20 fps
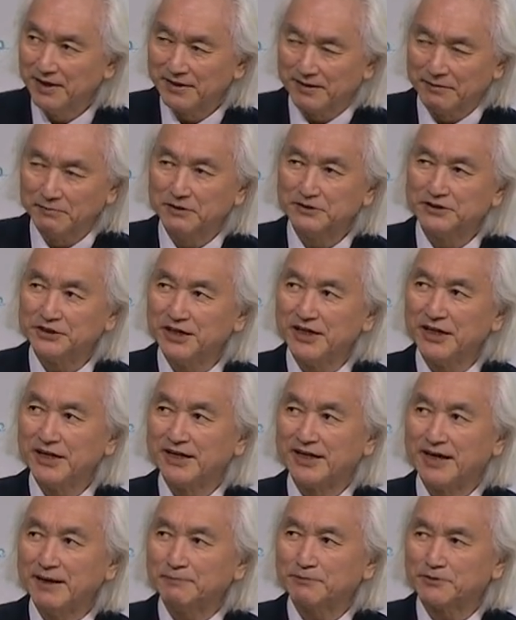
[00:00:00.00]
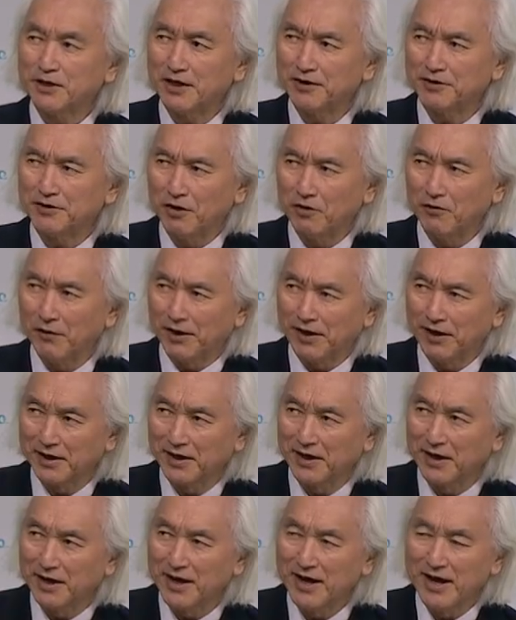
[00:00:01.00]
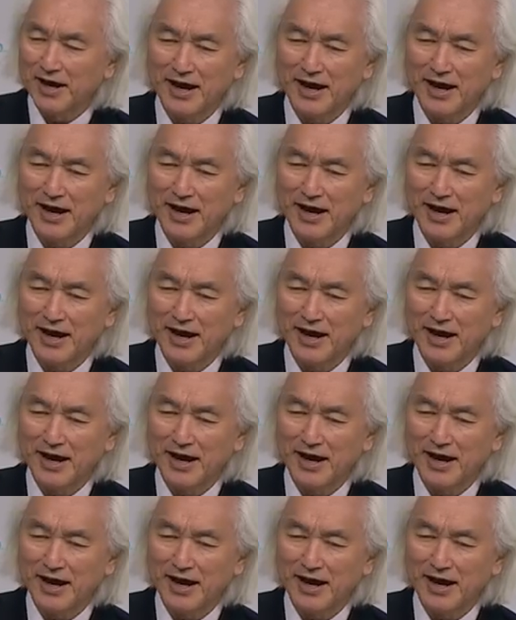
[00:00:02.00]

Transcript: the machine keeps on going